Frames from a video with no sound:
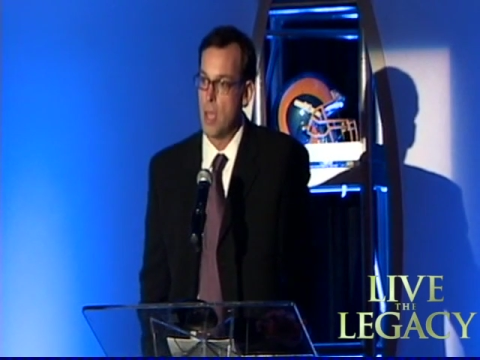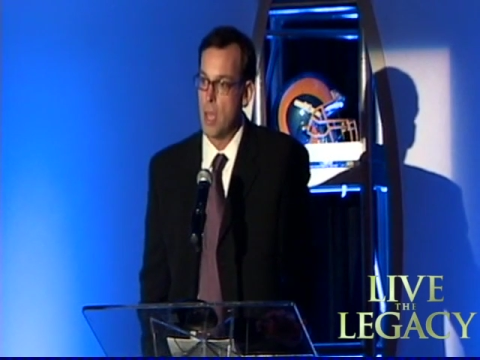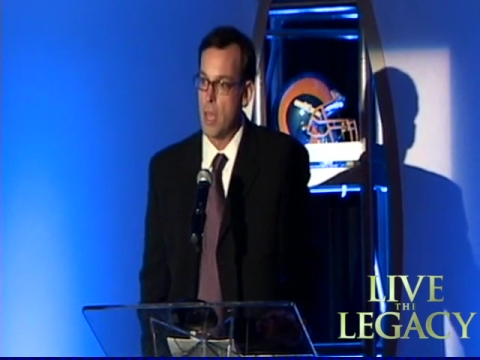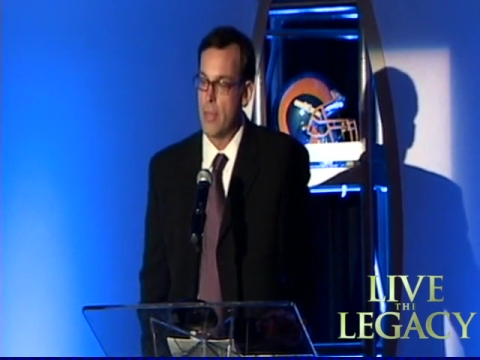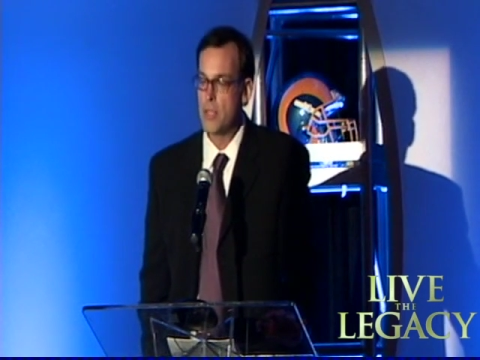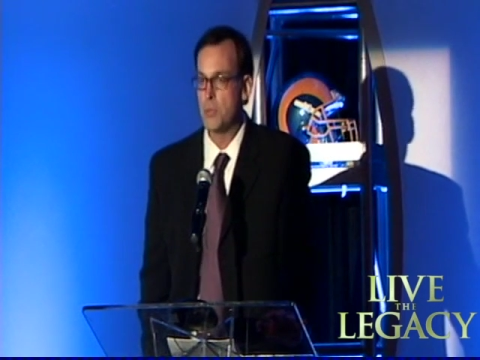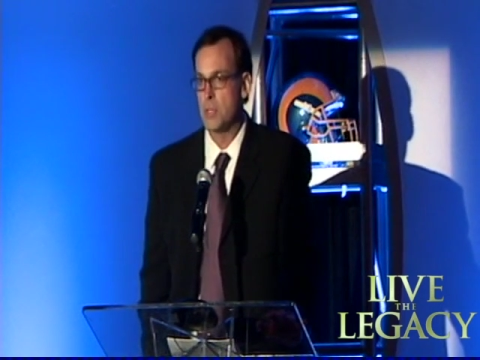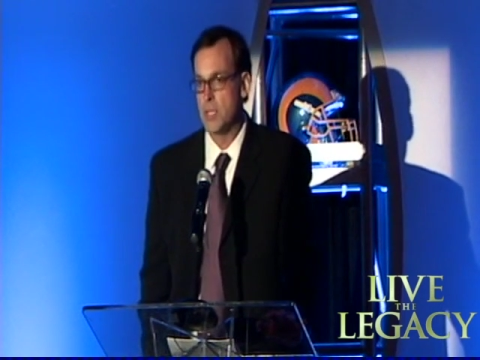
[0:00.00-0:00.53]

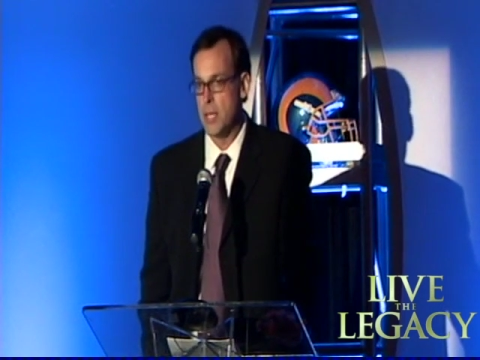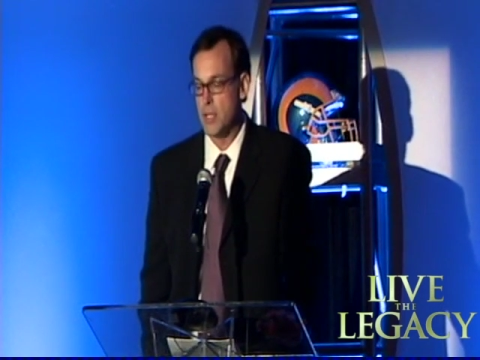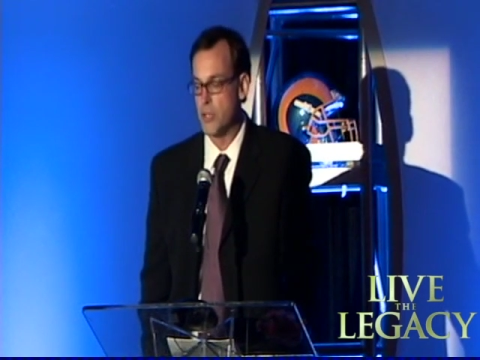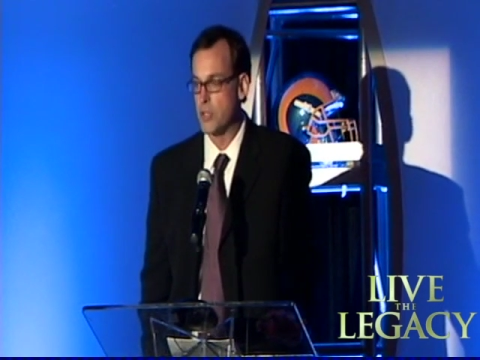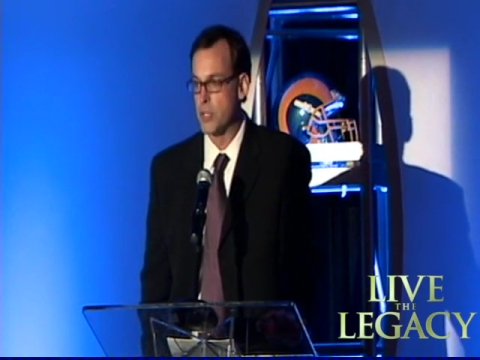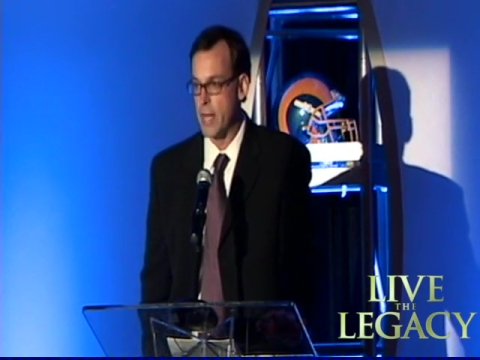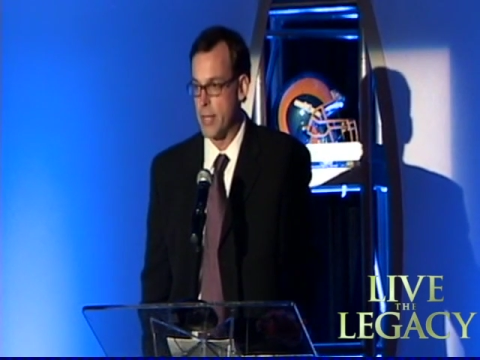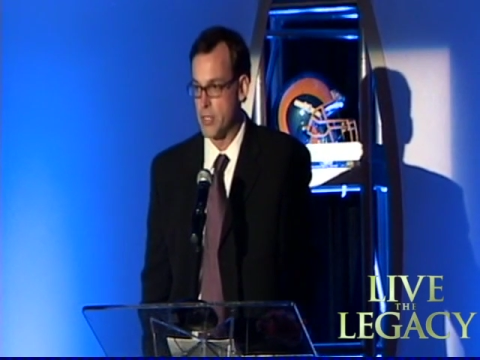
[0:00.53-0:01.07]
And that's what
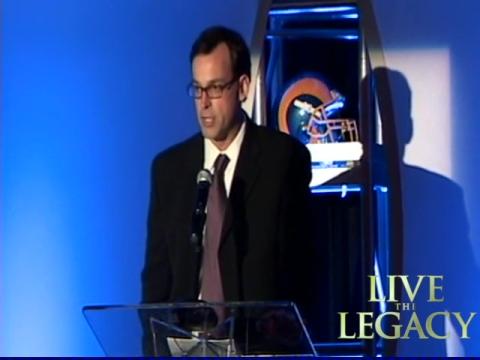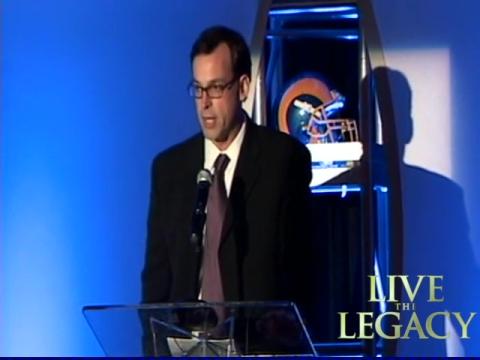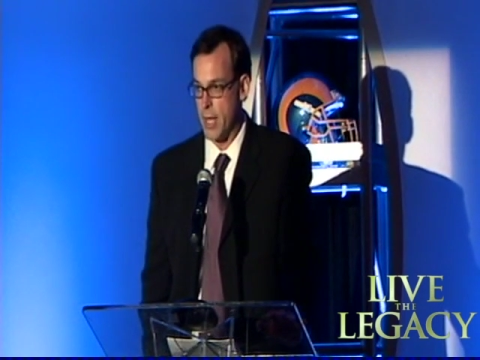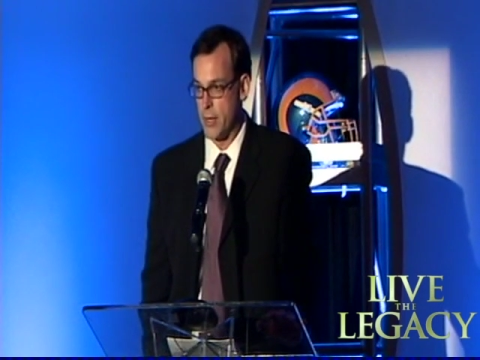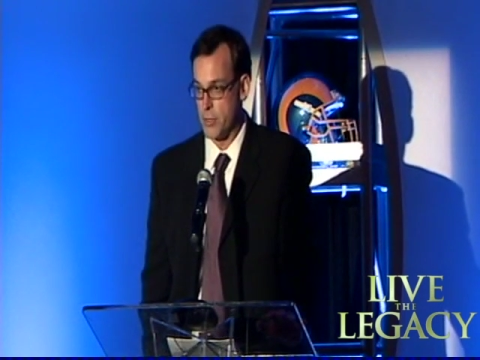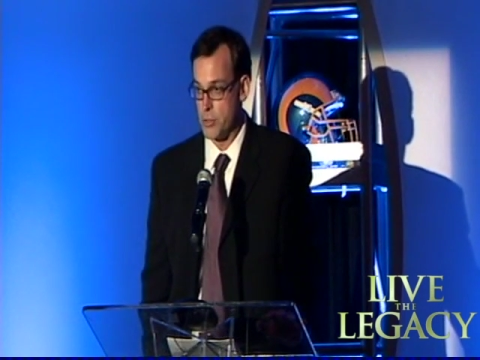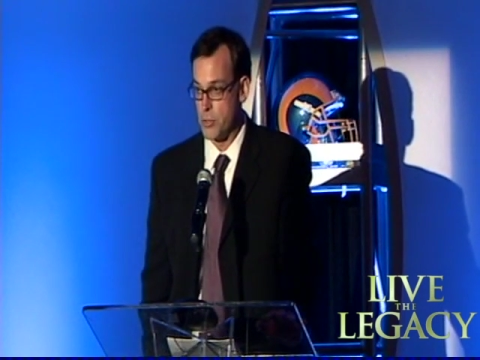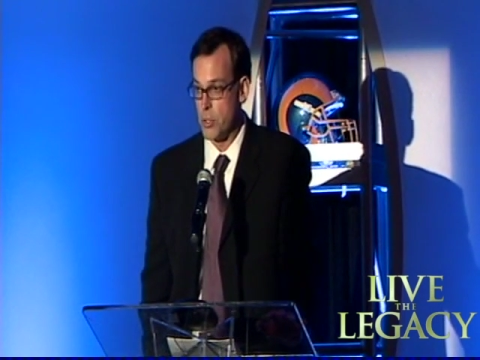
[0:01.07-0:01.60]
teachers and
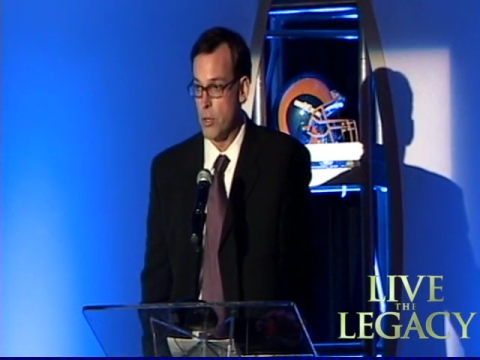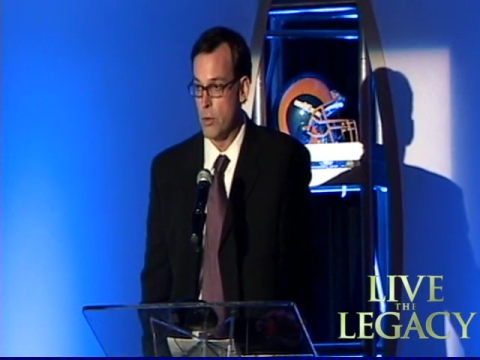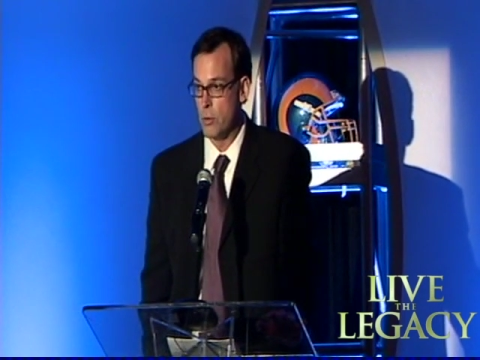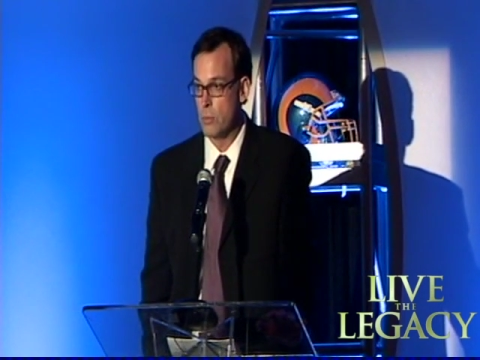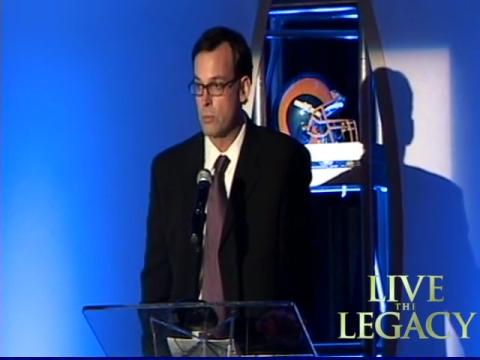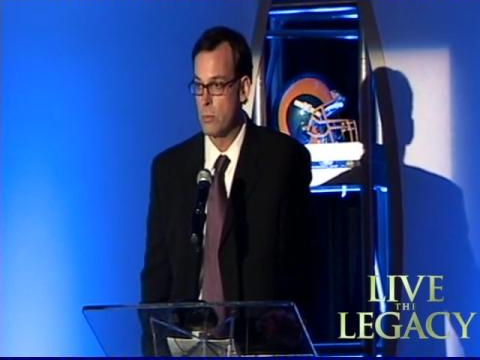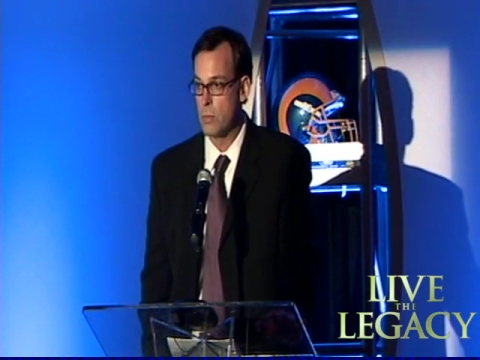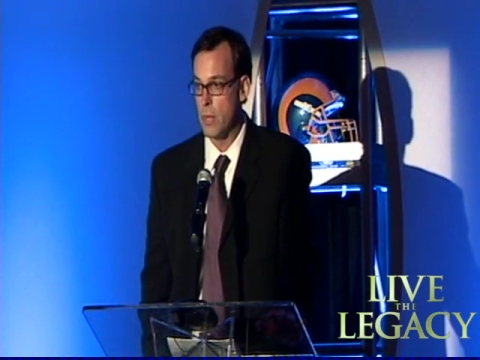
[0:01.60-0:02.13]
educators do,
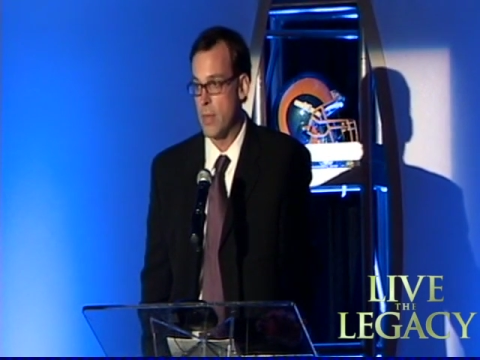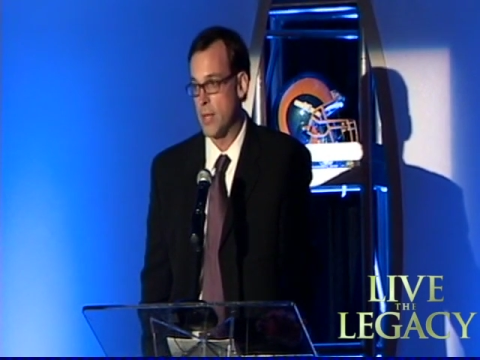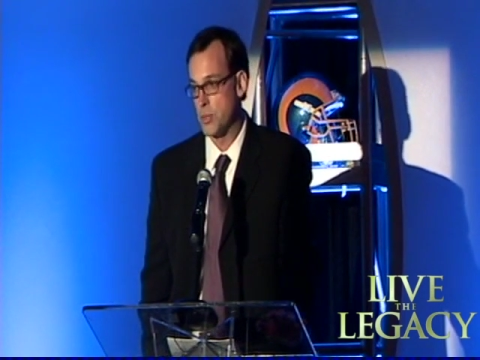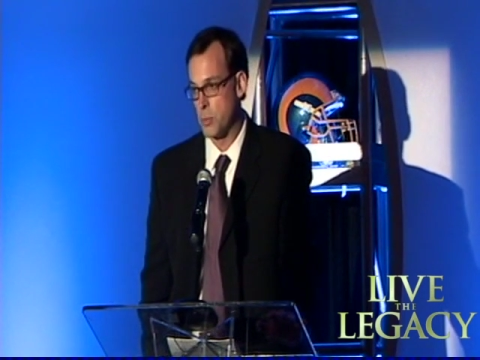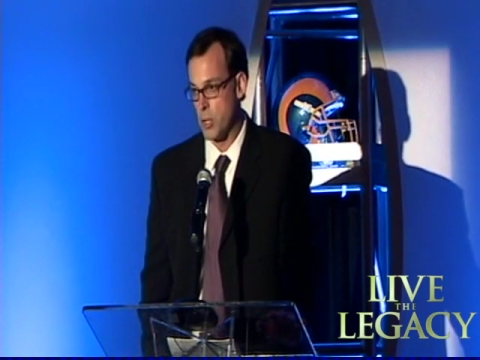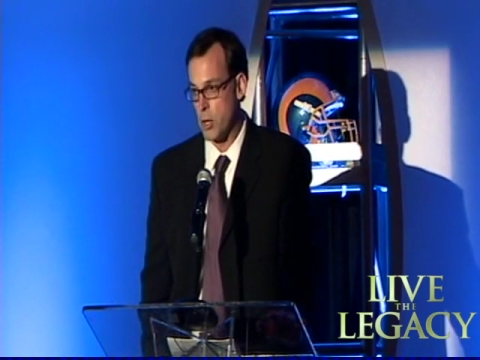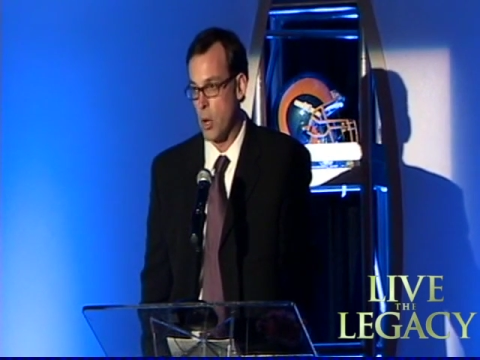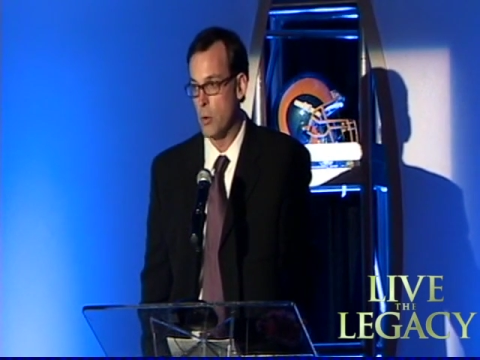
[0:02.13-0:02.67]
and that's
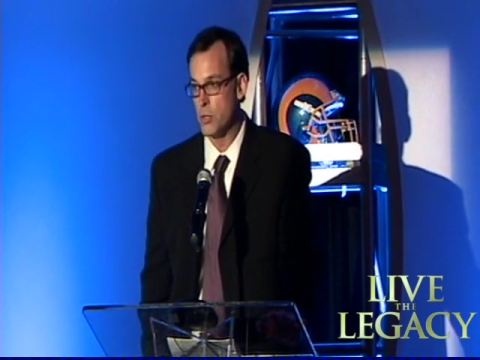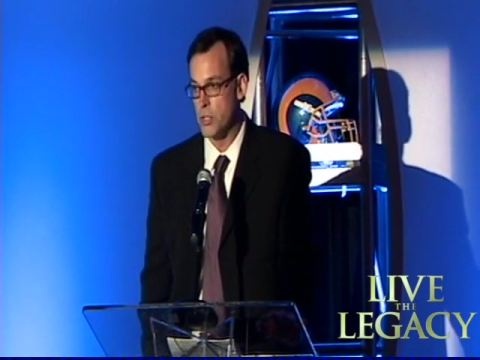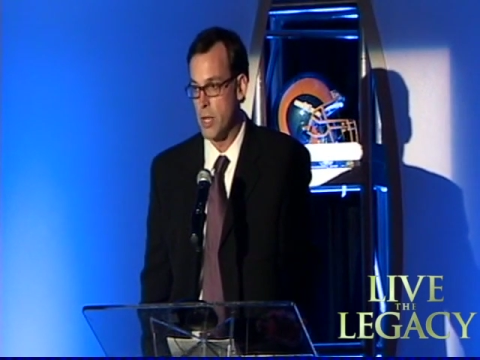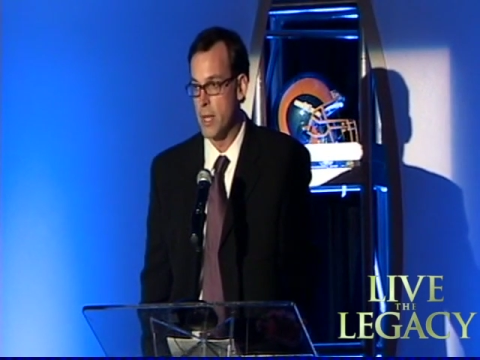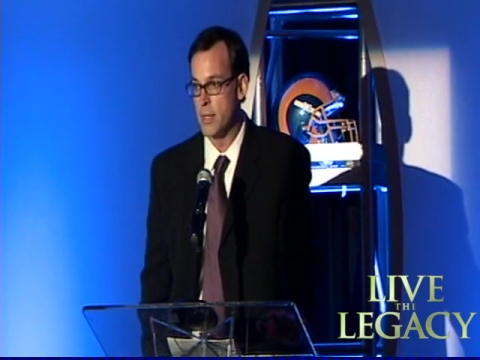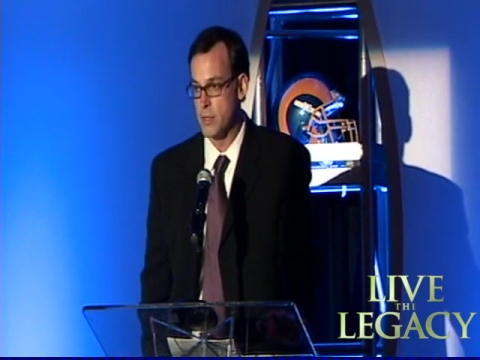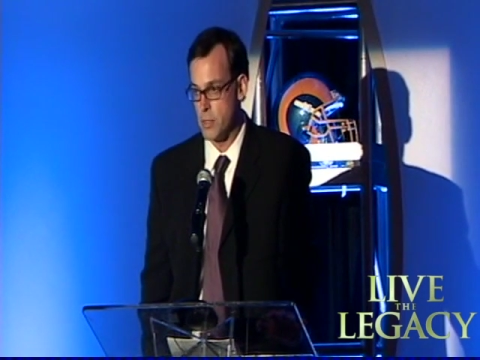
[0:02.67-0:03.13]
what a coach is,